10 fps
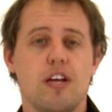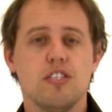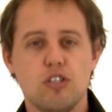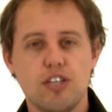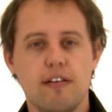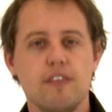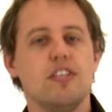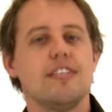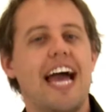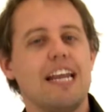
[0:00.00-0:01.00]
So generally, if you
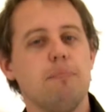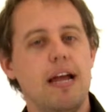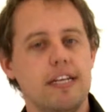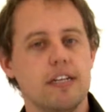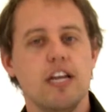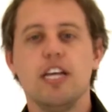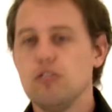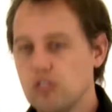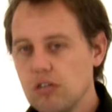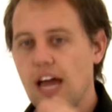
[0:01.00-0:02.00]
tailor-make it, you
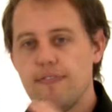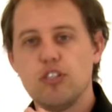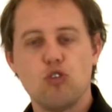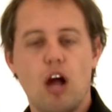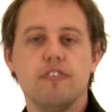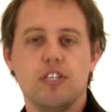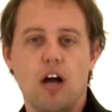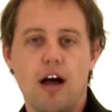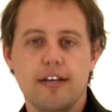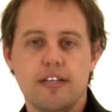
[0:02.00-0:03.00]
still have a driver
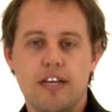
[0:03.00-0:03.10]
guide.